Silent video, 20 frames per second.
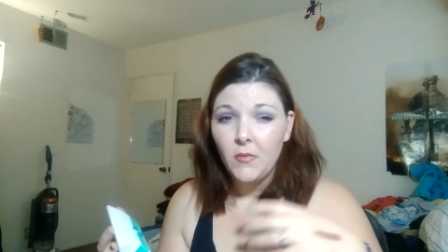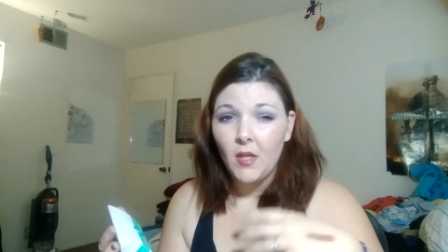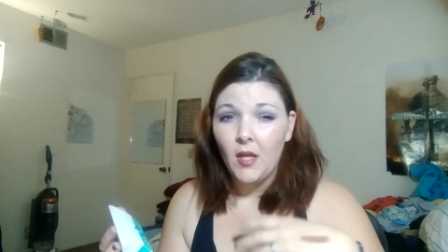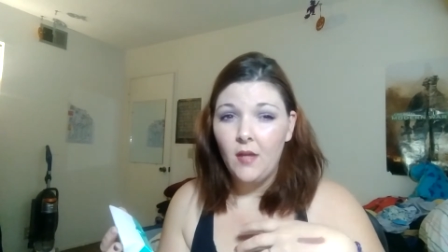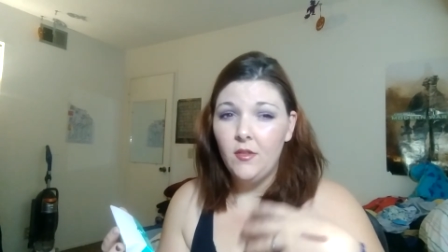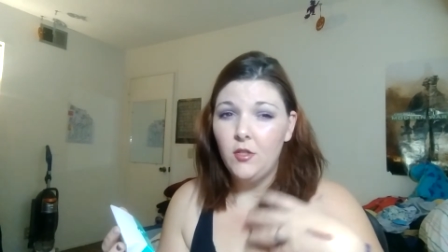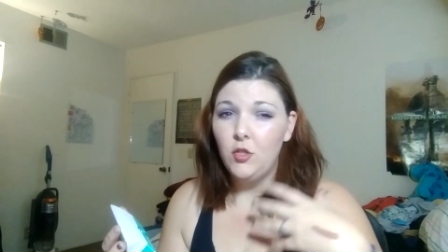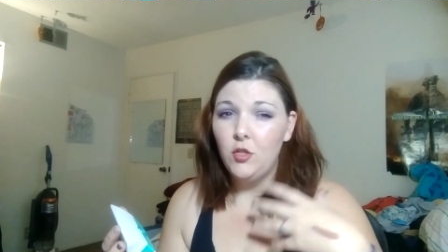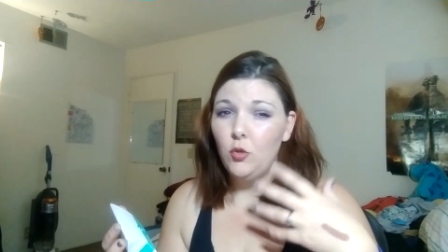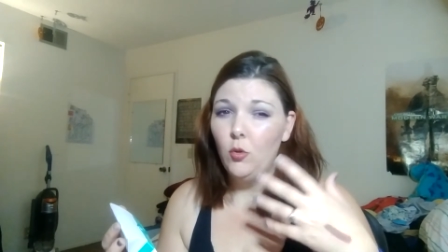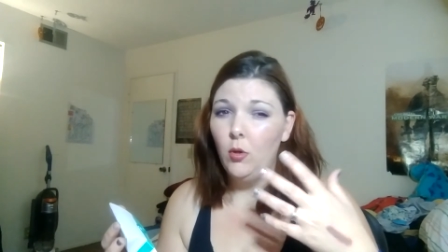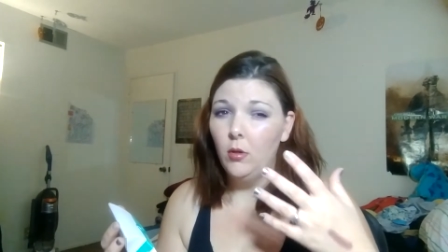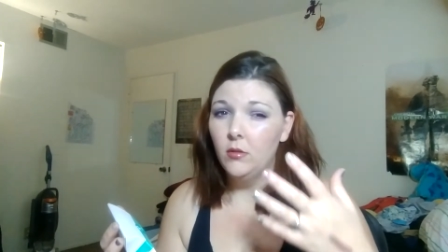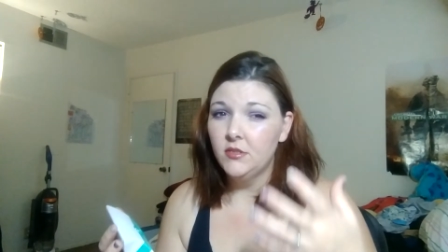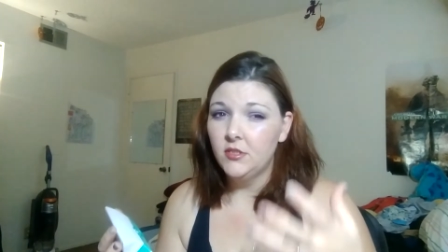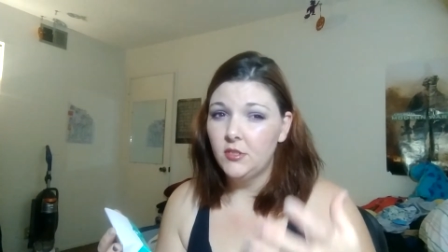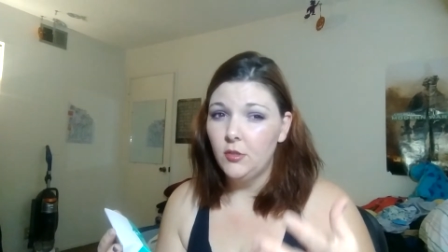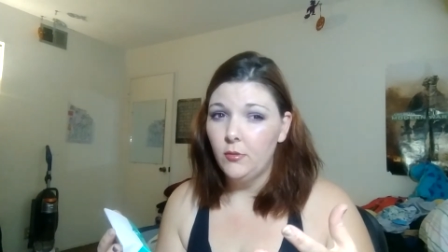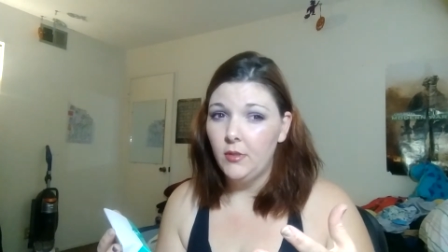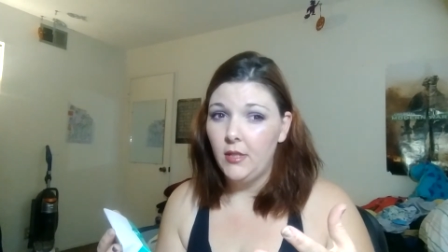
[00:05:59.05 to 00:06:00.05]
And then you
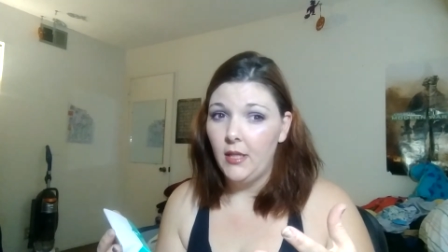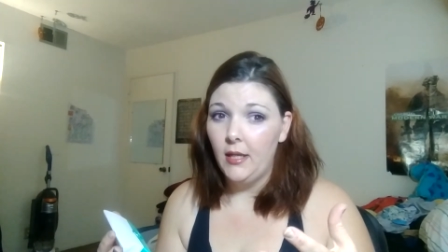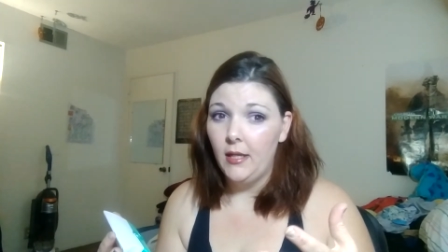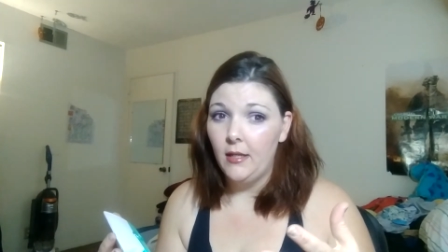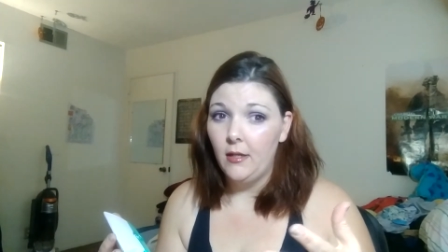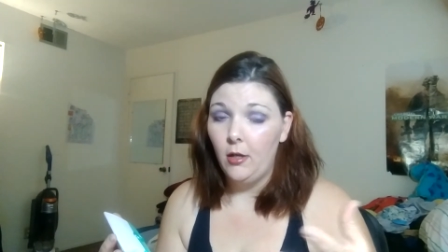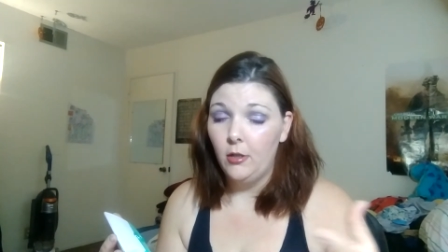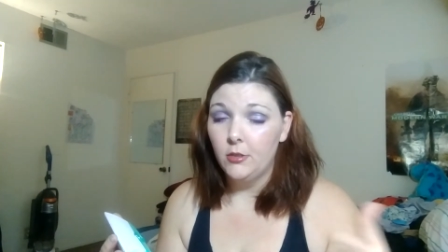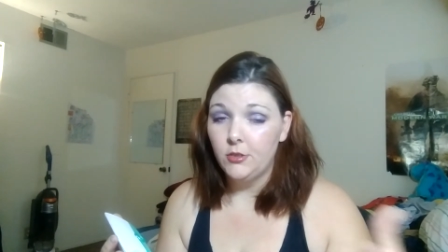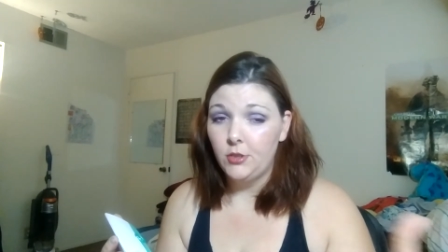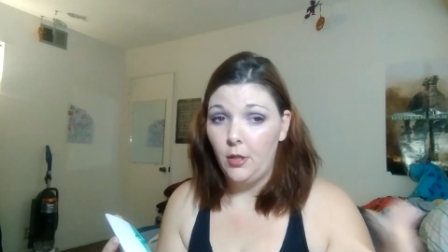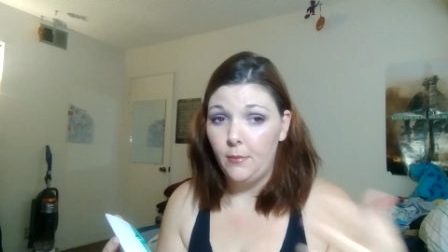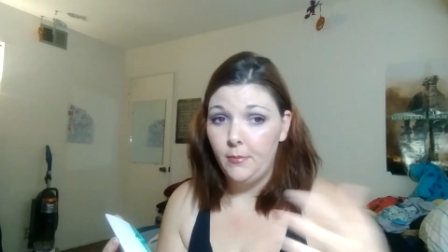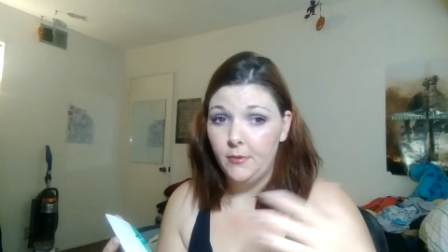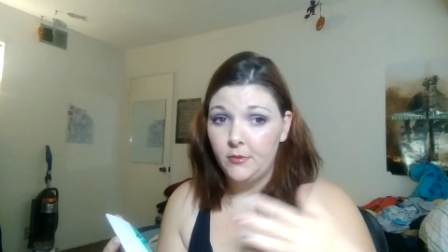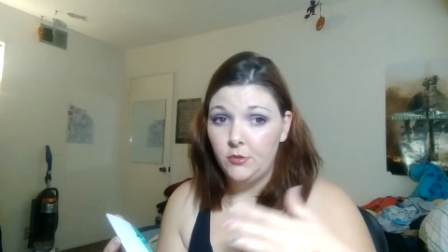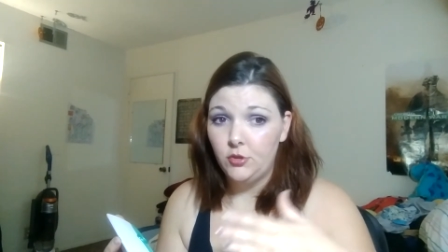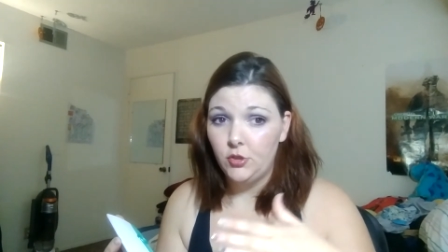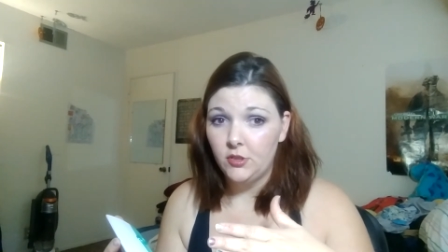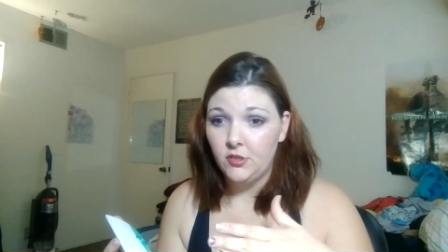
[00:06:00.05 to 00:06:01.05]
also get on top
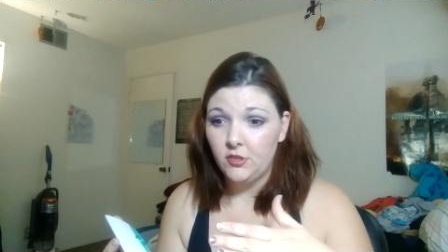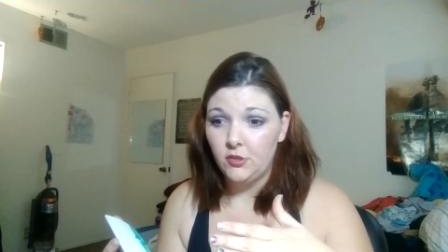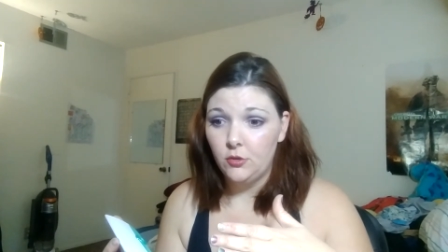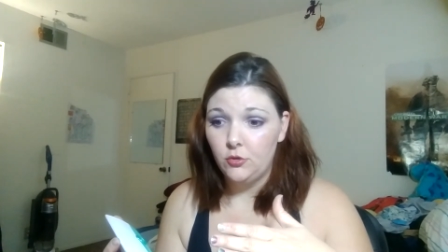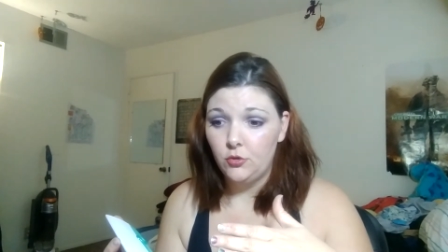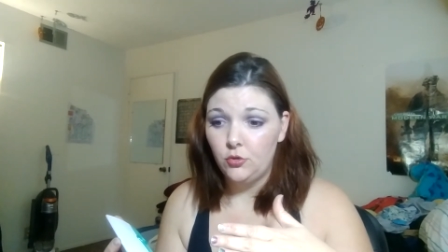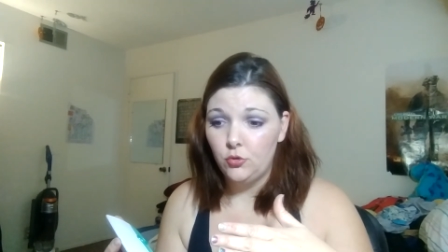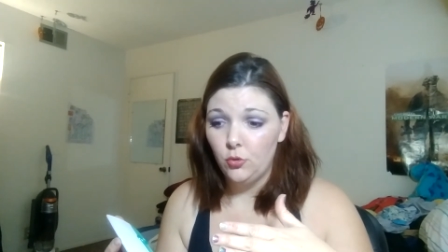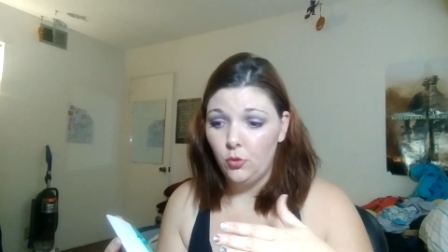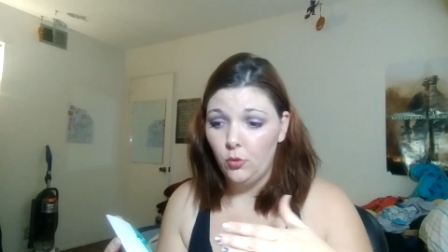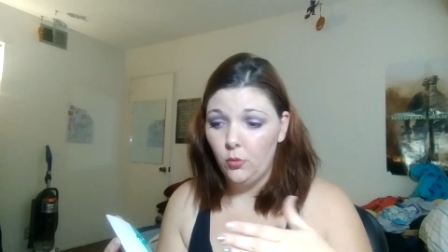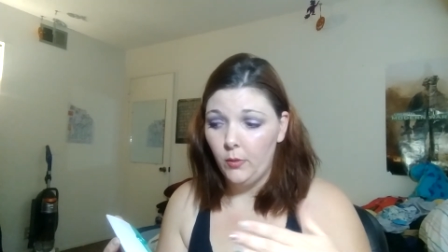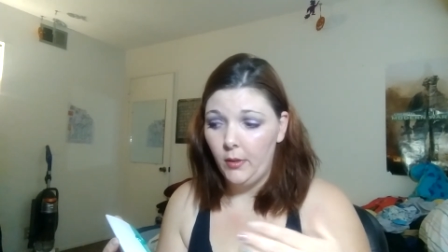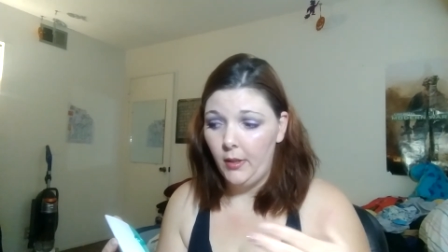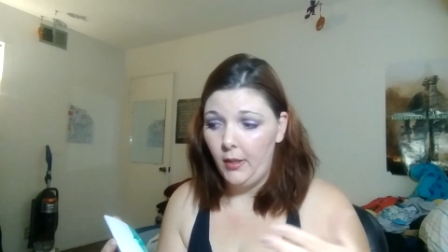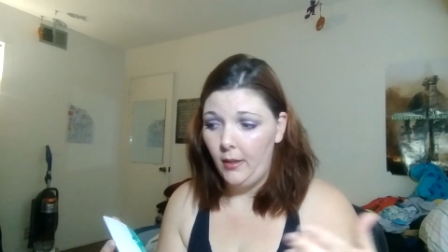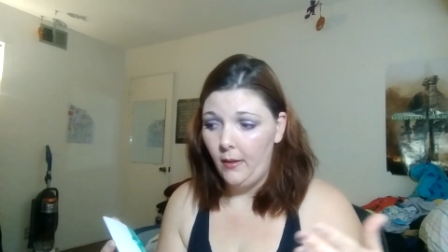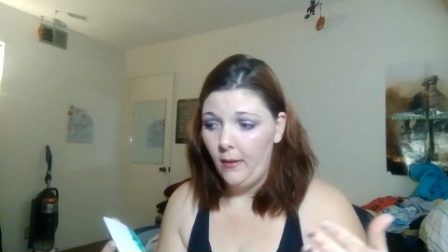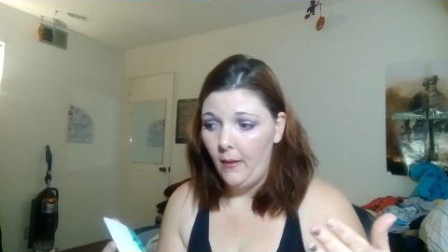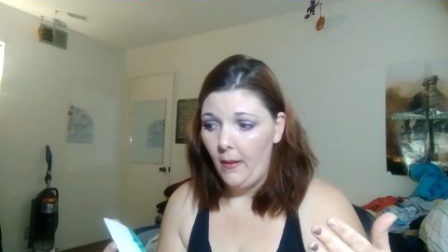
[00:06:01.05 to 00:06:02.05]
of just the
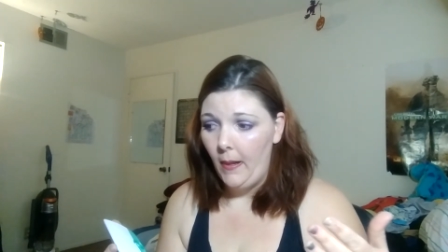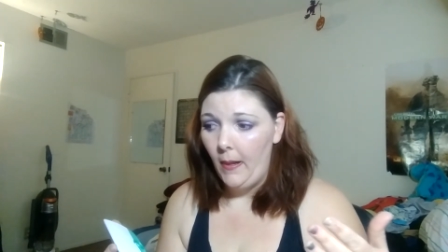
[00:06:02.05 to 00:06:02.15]
jewelry,